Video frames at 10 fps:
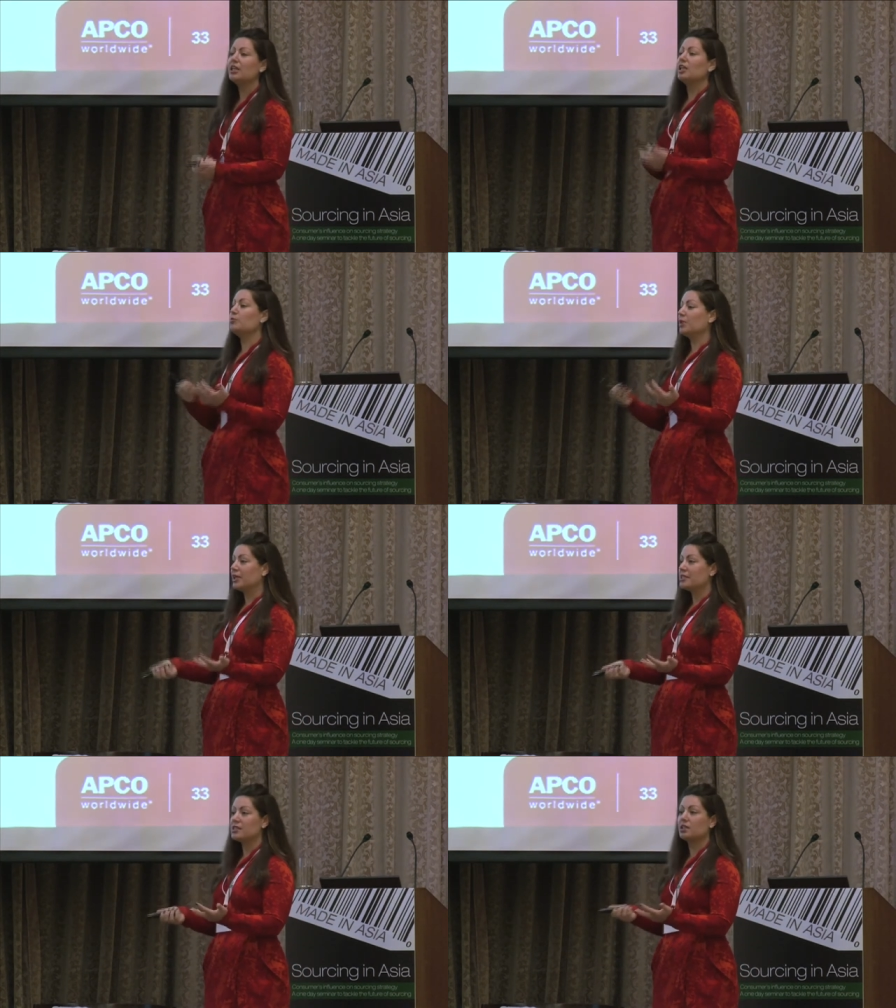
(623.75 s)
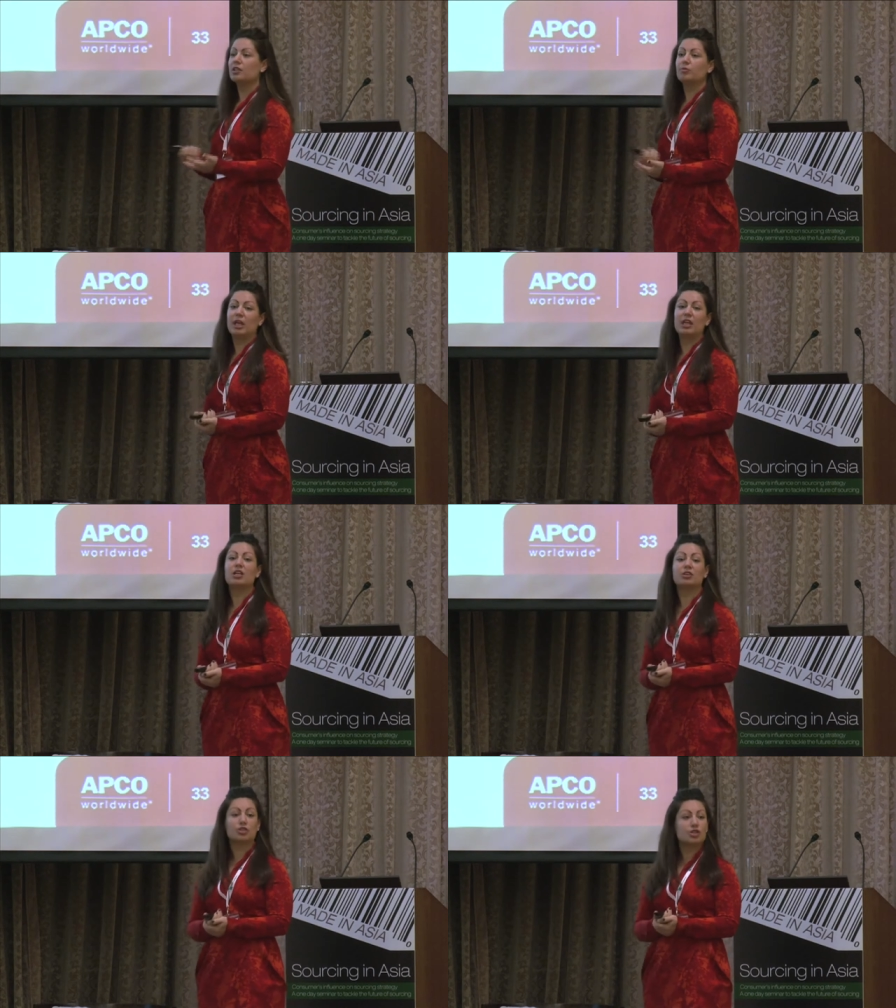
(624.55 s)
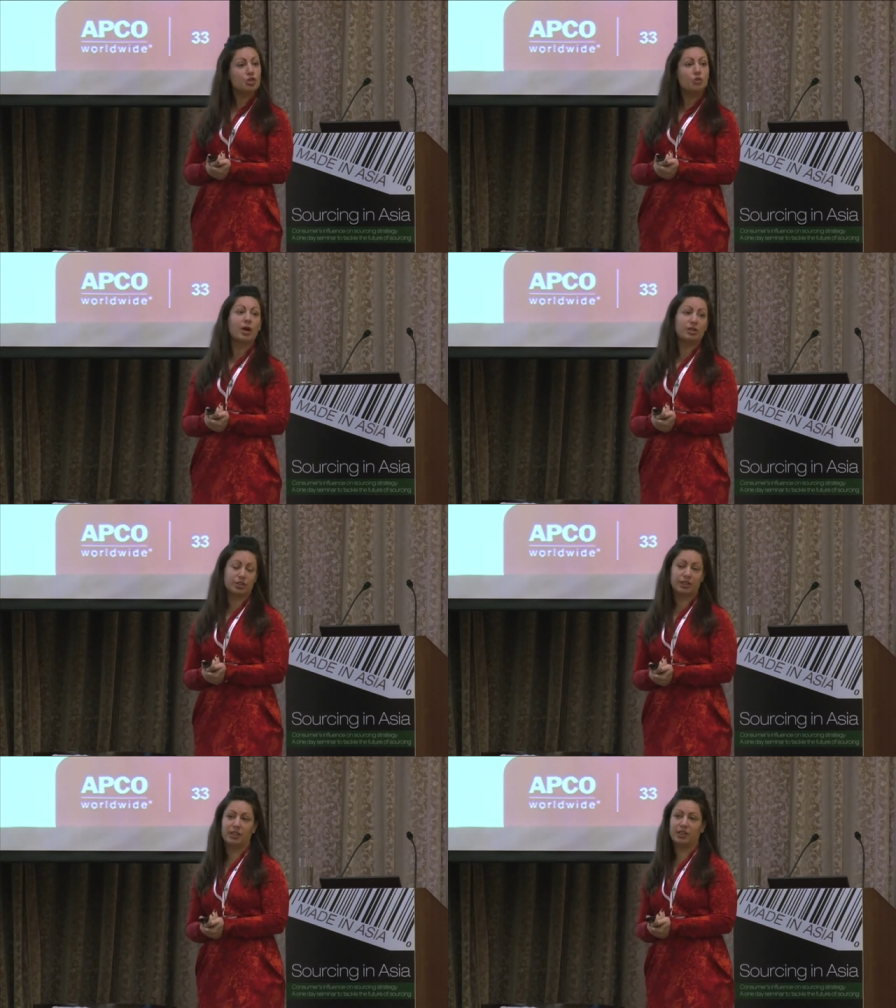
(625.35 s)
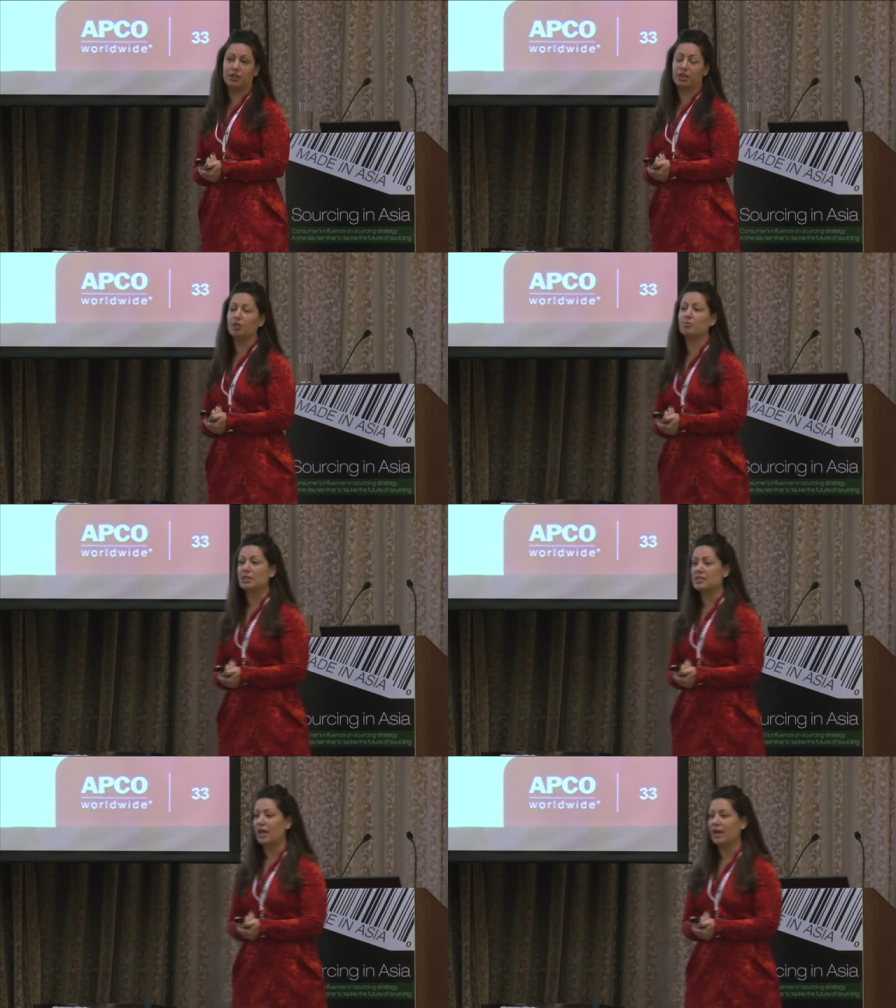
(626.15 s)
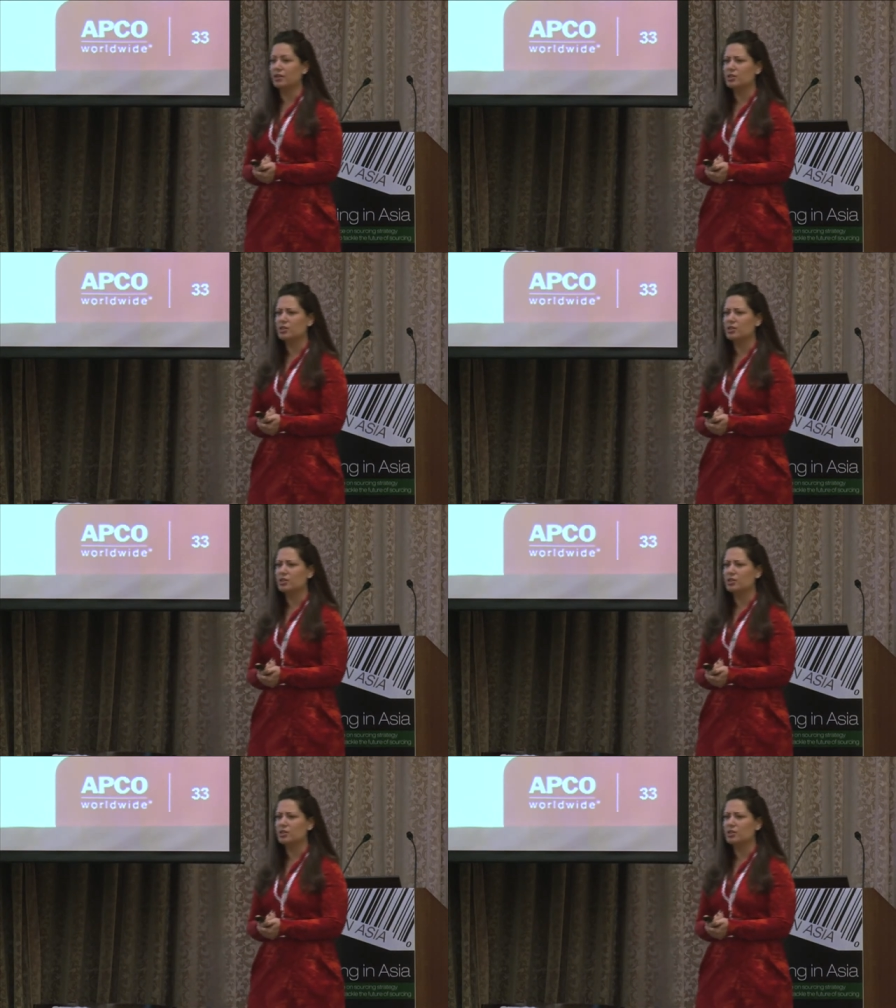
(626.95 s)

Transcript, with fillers: He plans to eliminate another 200 in the, in the months ahead.